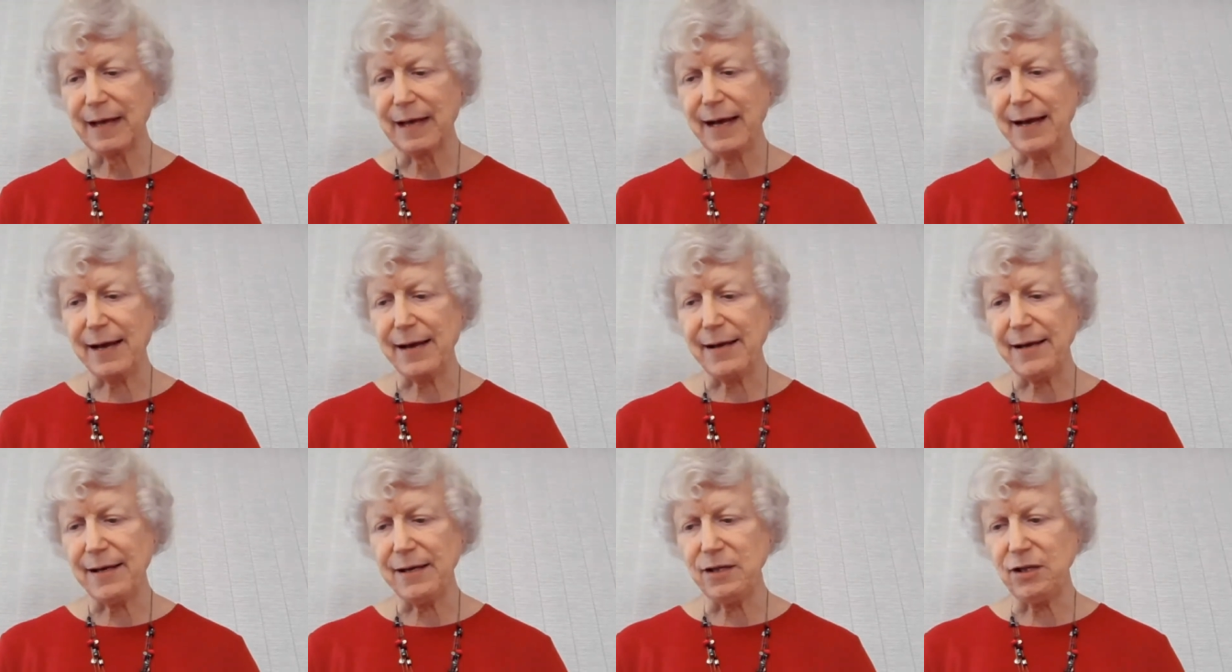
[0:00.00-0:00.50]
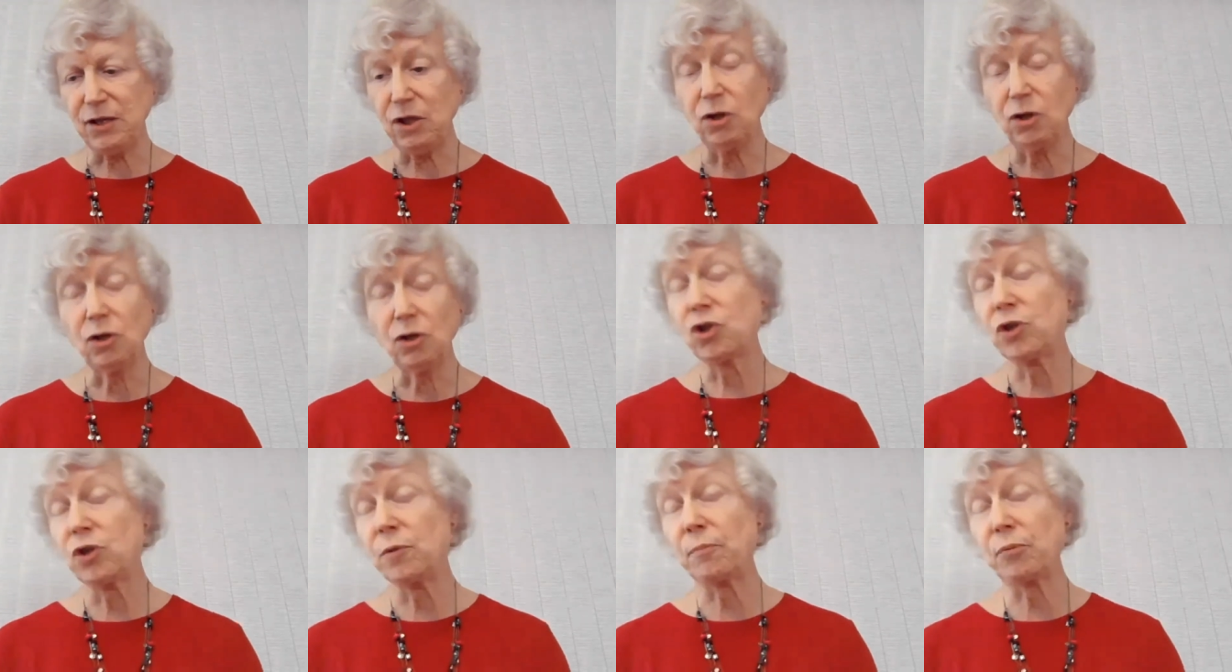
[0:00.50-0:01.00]
I
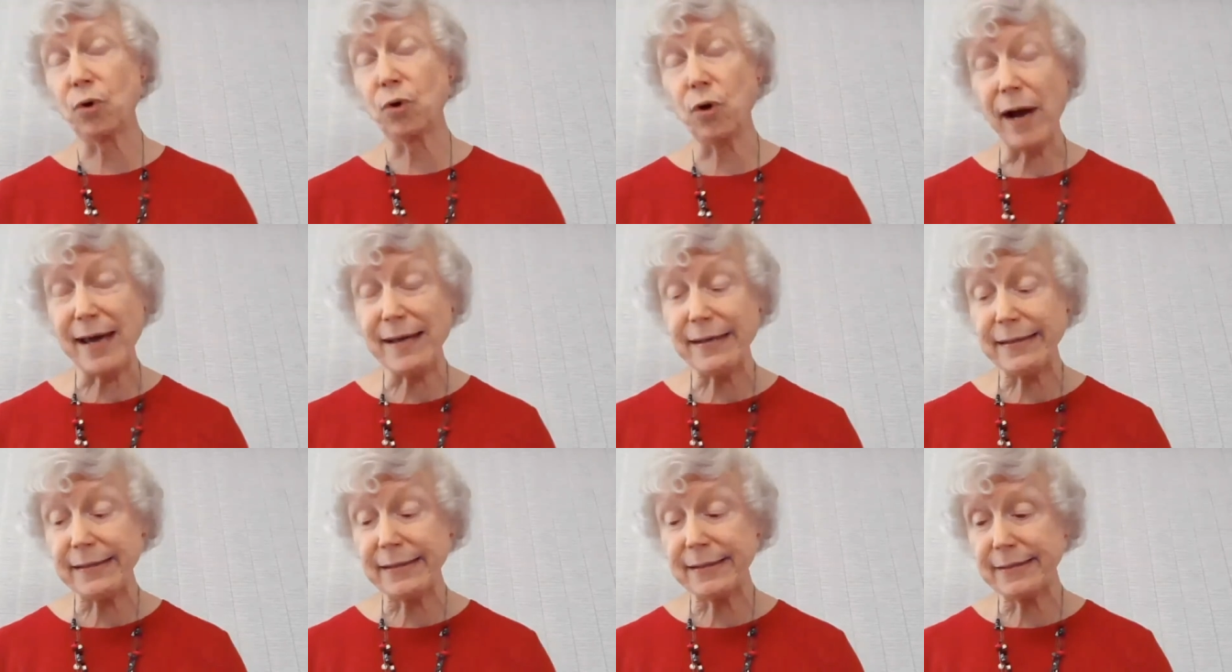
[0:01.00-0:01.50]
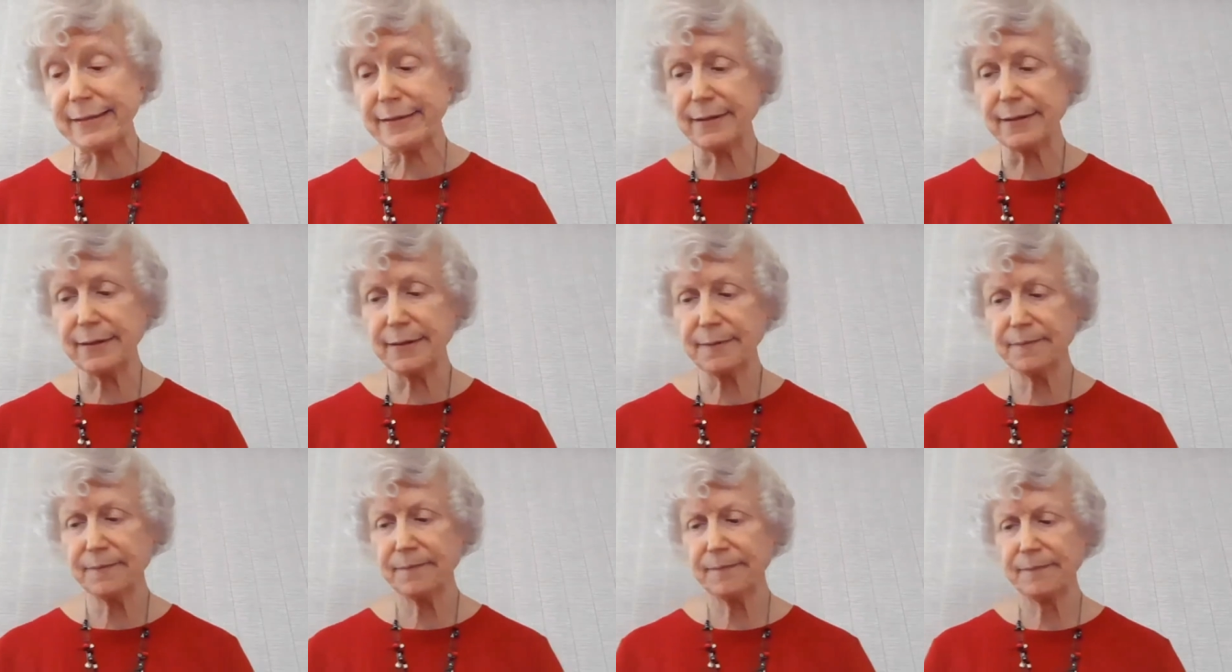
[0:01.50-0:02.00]
suppressed
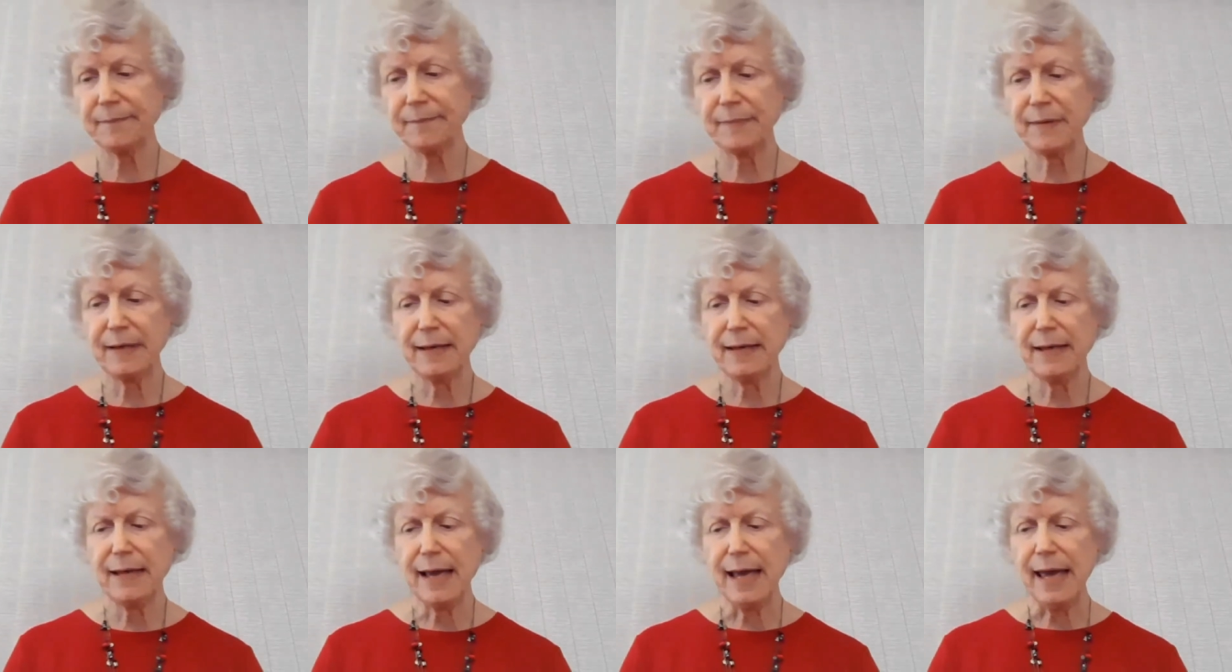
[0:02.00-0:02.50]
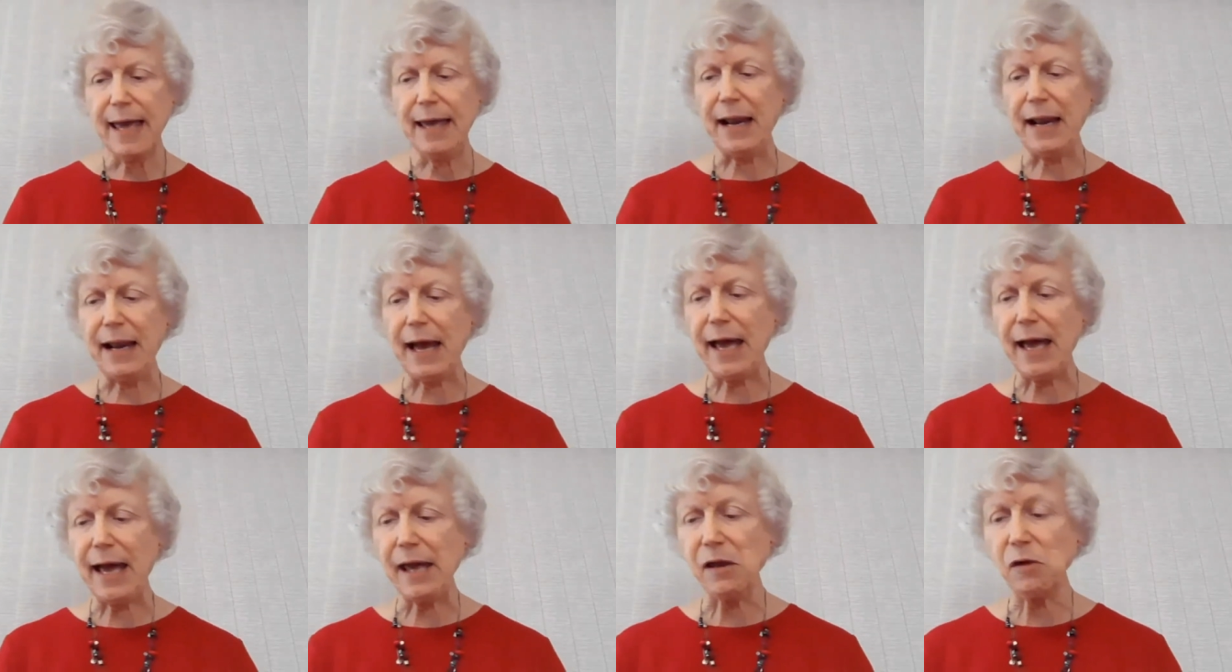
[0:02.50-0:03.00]

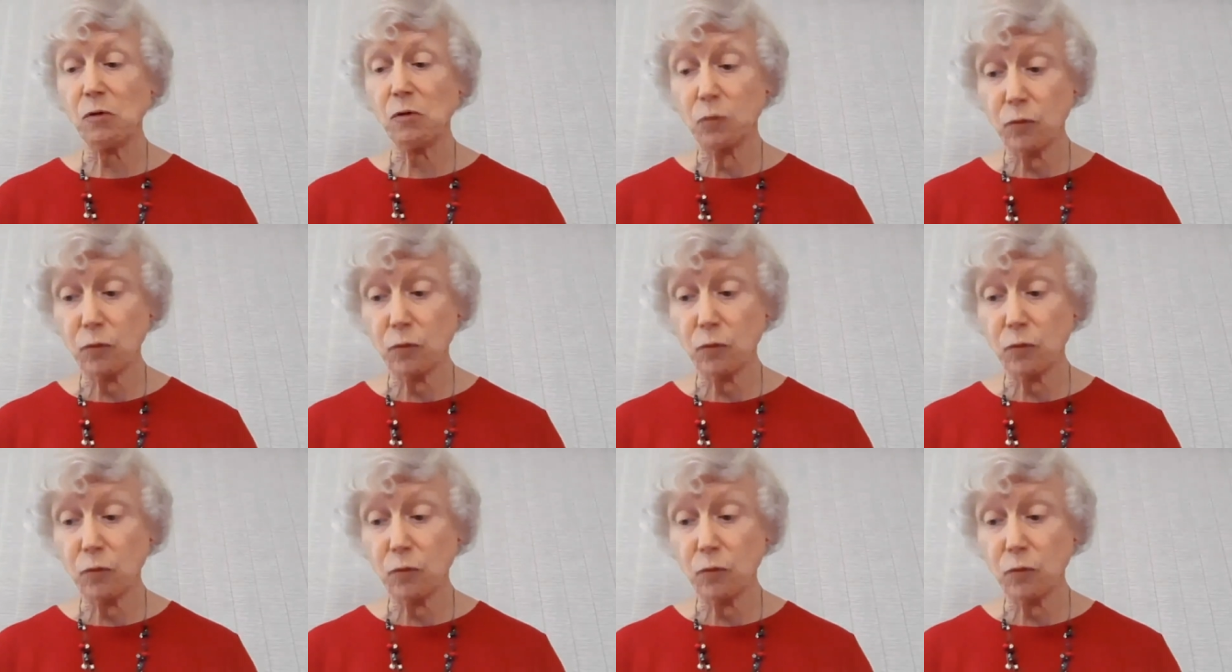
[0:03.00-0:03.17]
and I